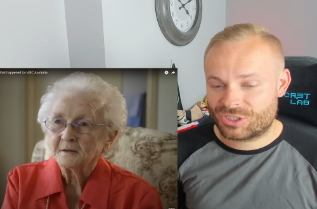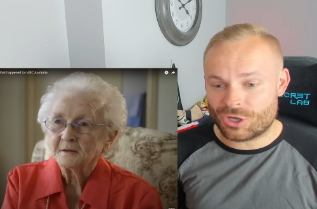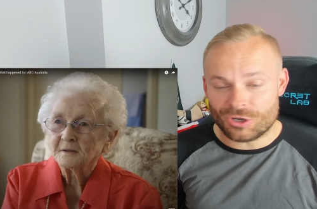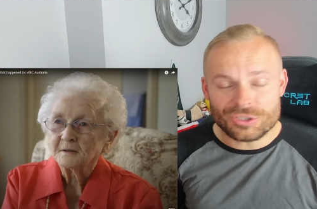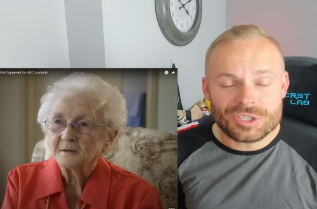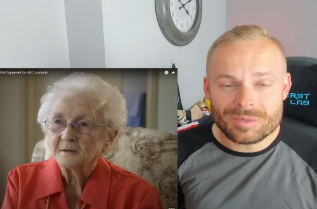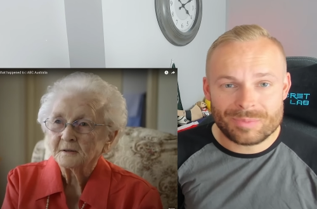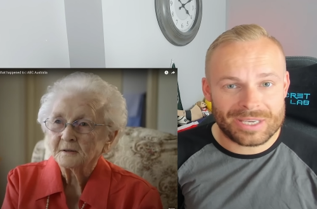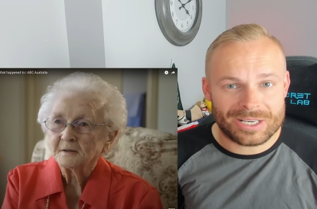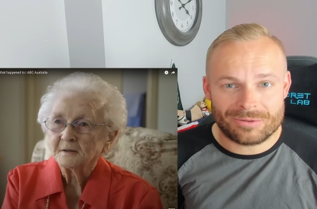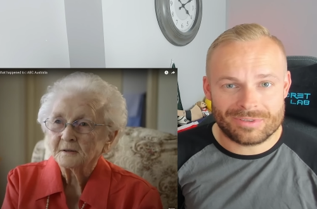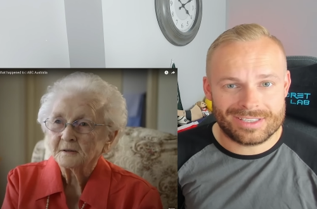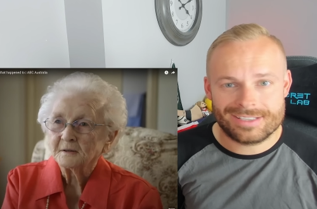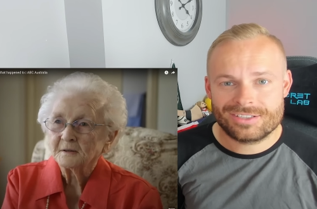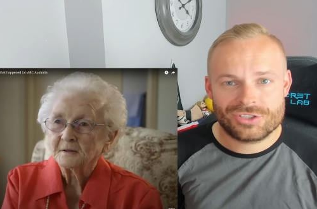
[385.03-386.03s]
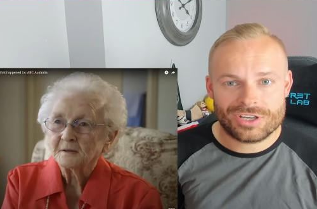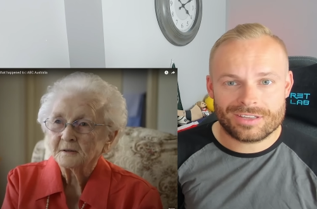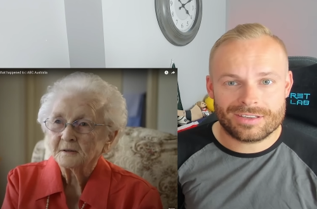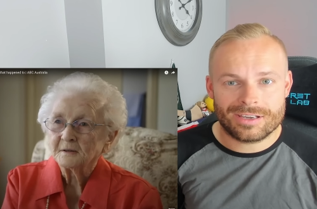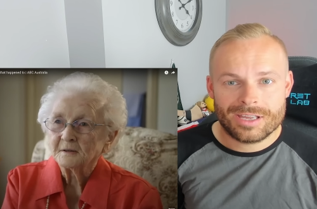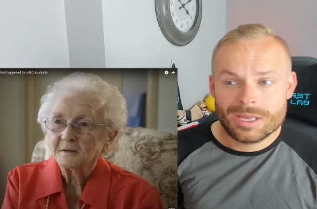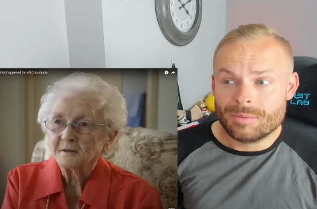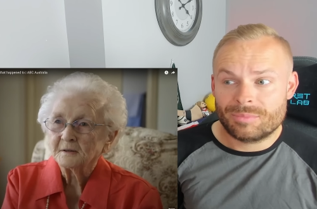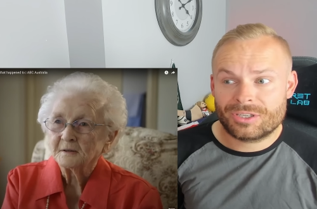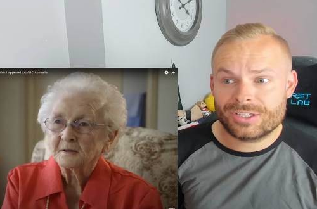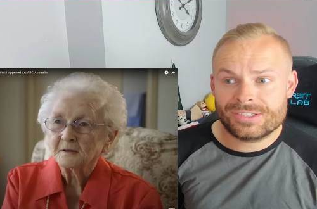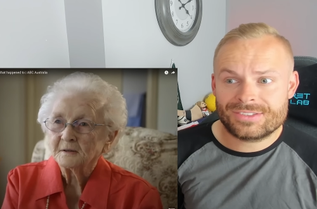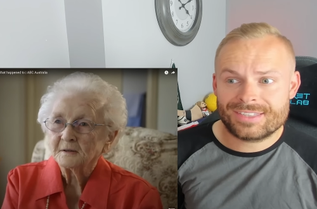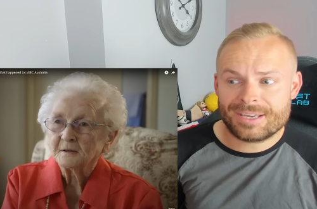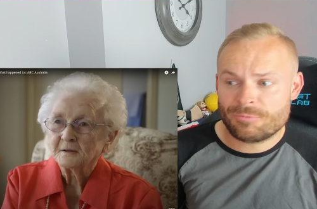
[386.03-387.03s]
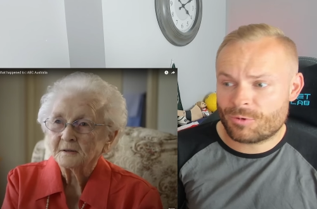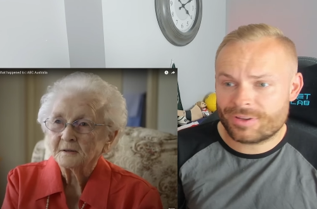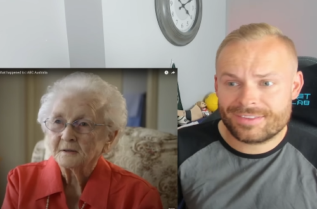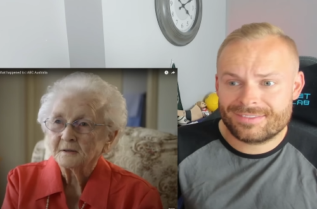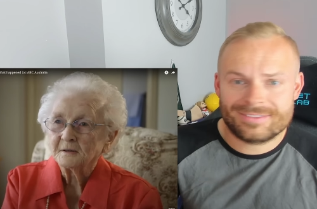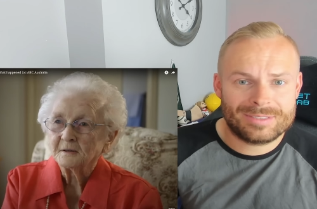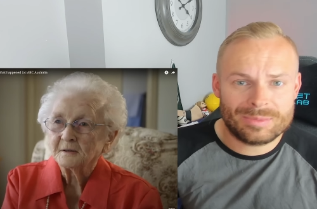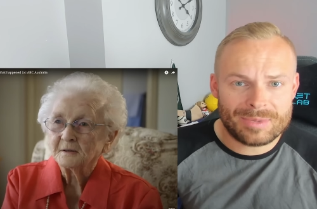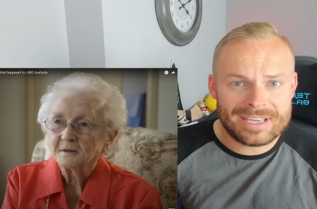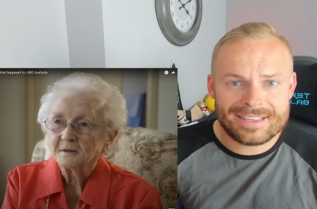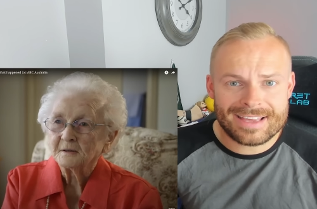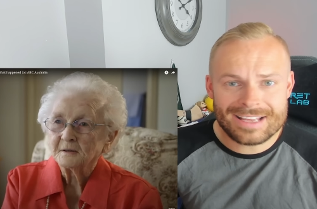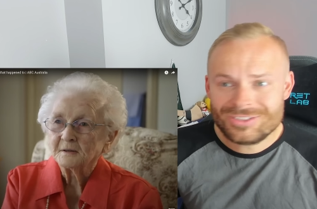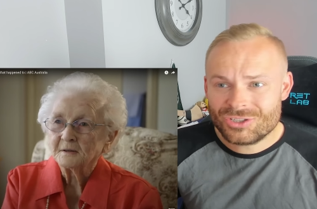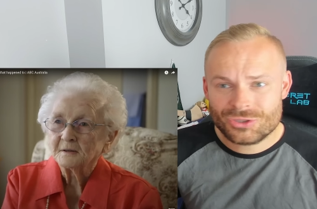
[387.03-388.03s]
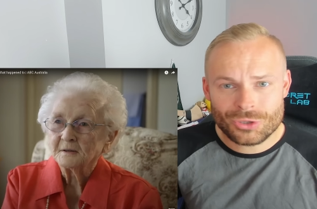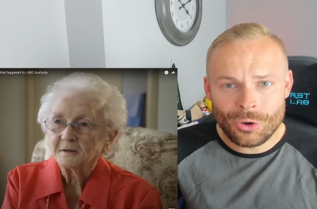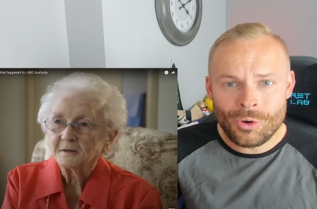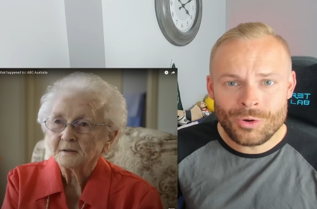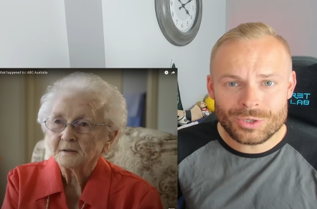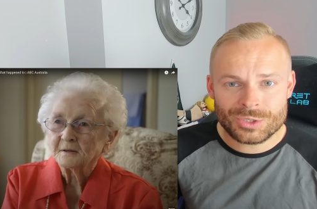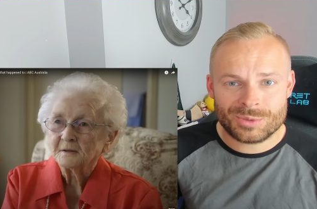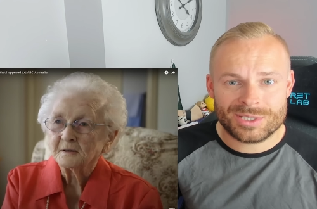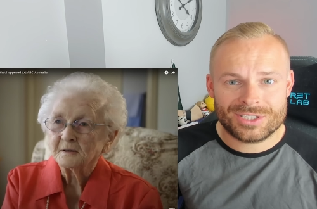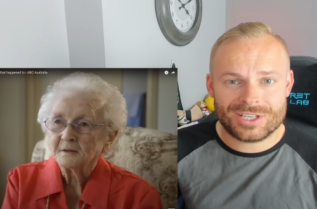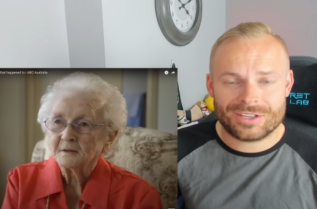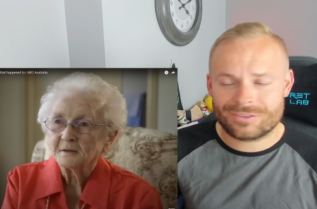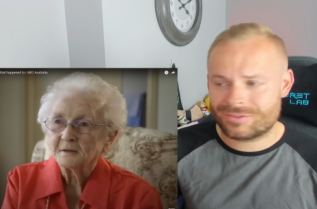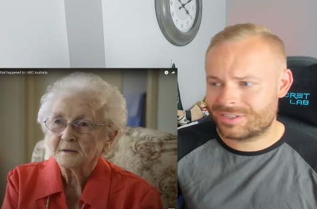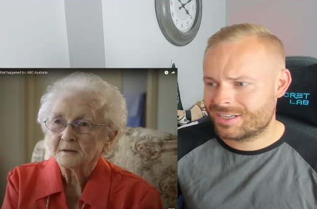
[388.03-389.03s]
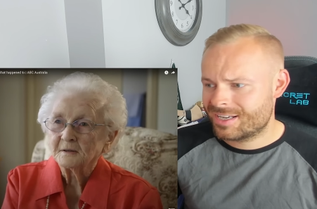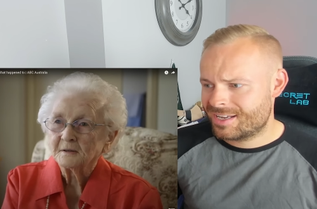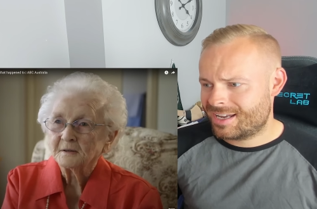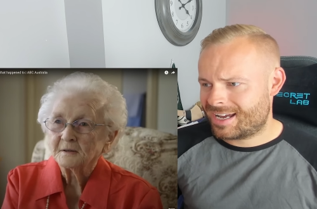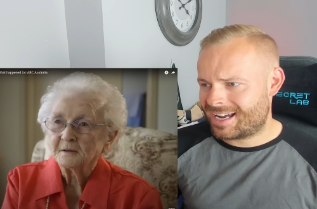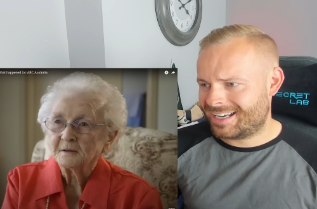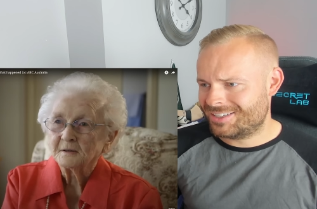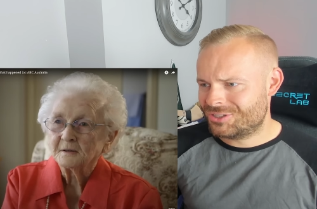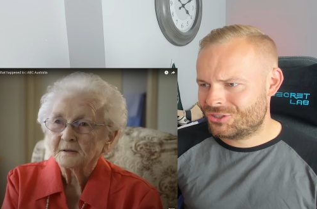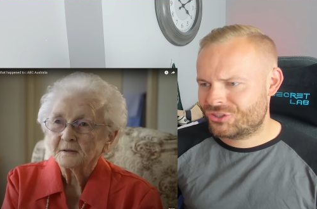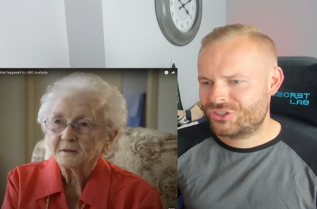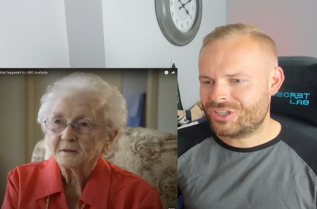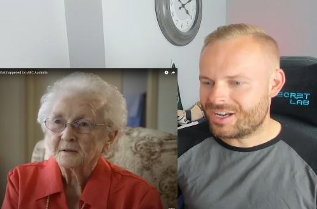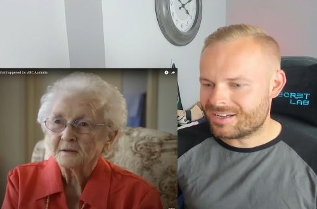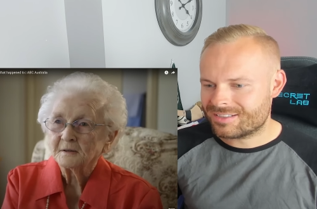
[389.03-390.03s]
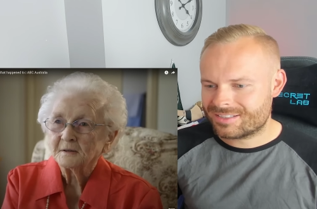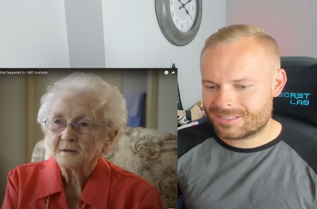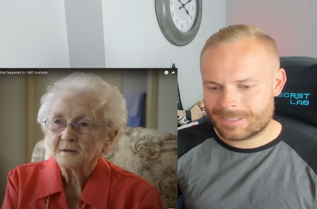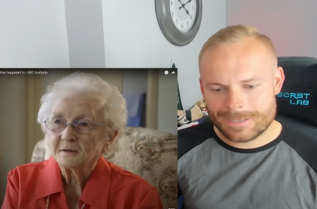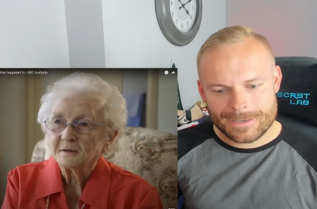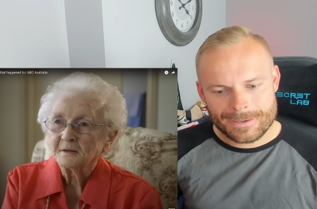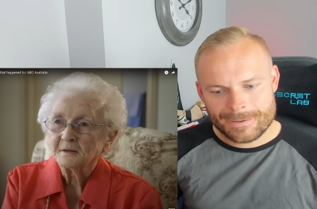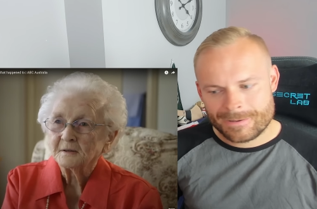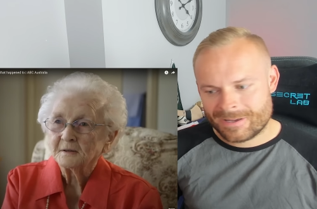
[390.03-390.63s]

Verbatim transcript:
Speaker 1: gossiping with each other, because they want to be there to talk to each other and just,